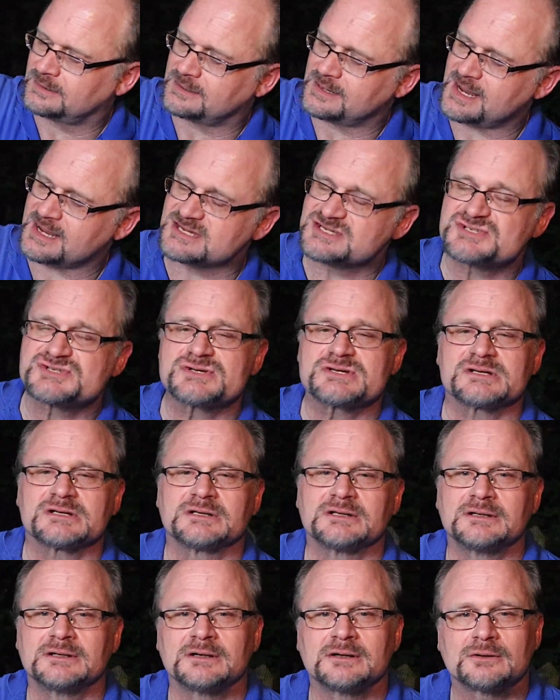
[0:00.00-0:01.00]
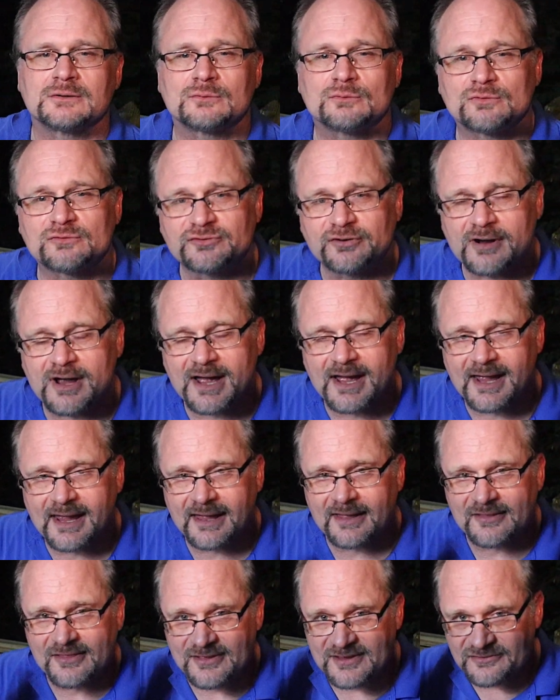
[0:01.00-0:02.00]
Next, we'll
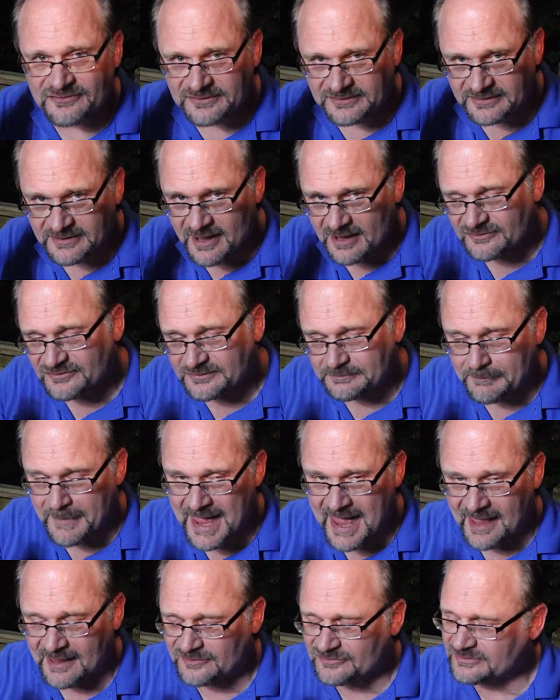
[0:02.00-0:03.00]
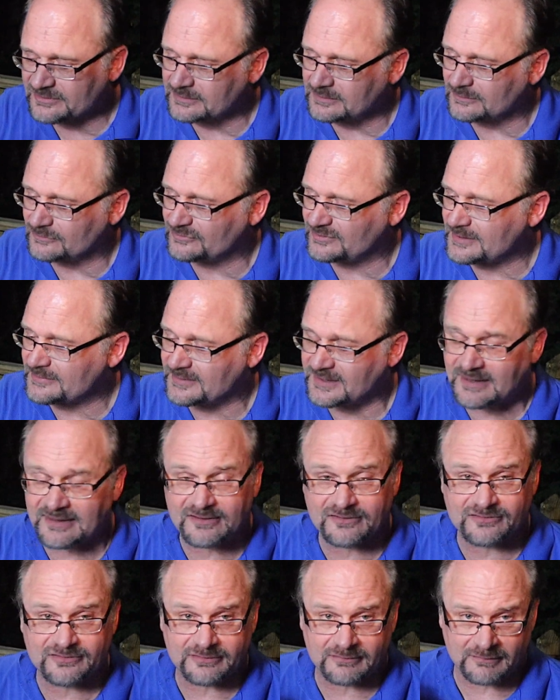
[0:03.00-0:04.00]
try this dust mask. You see
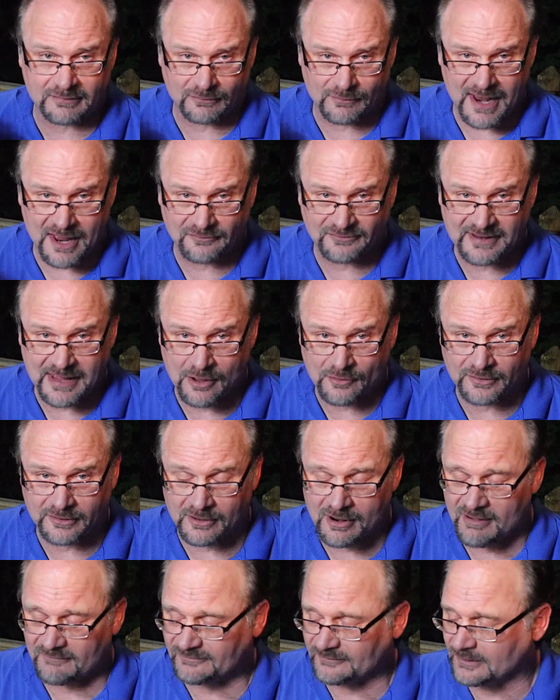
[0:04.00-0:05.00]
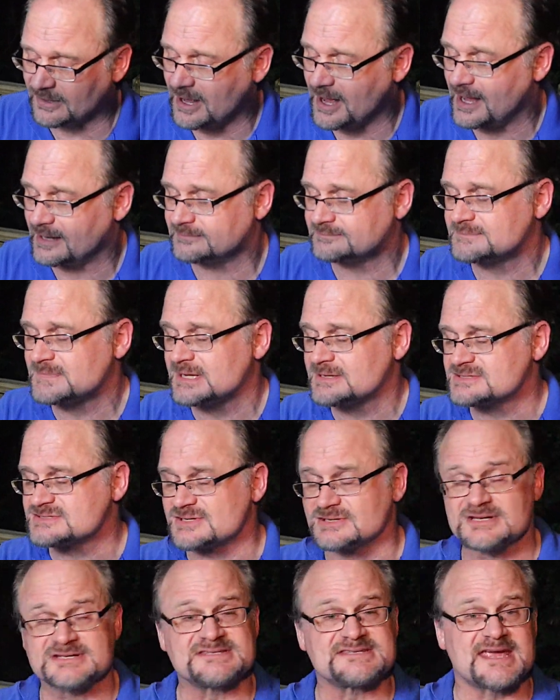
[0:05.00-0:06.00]
these around town an awful lot.
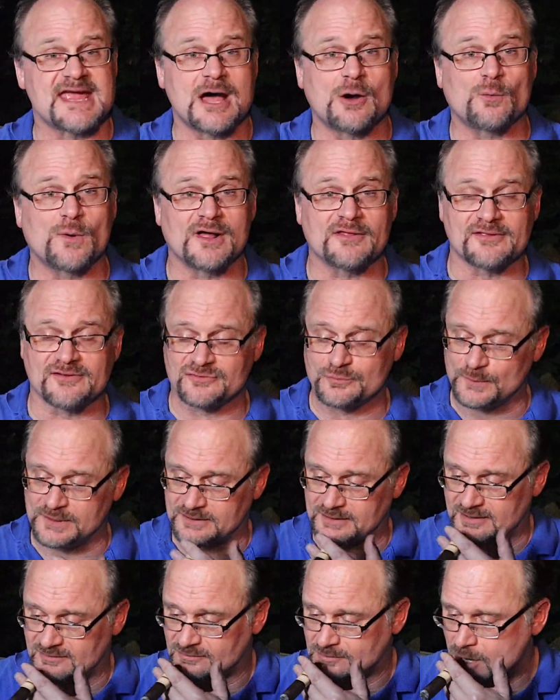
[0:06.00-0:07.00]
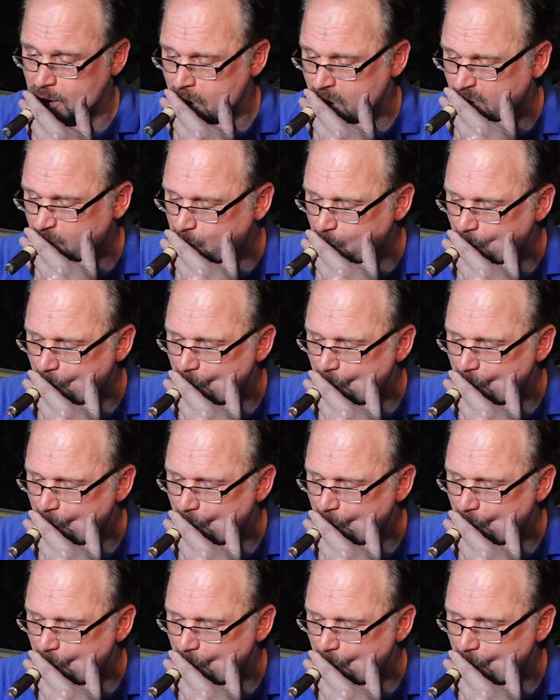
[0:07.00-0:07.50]
So let's see how well this one does.